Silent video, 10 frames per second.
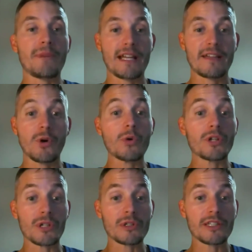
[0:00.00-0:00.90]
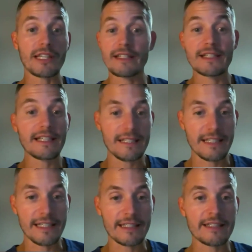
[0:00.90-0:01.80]
many voters and
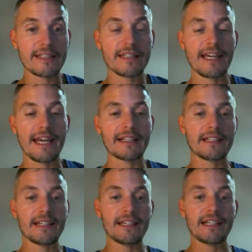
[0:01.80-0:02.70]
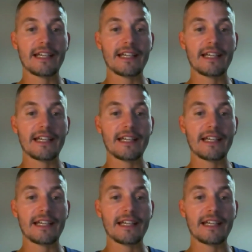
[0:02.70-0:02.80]
citizens that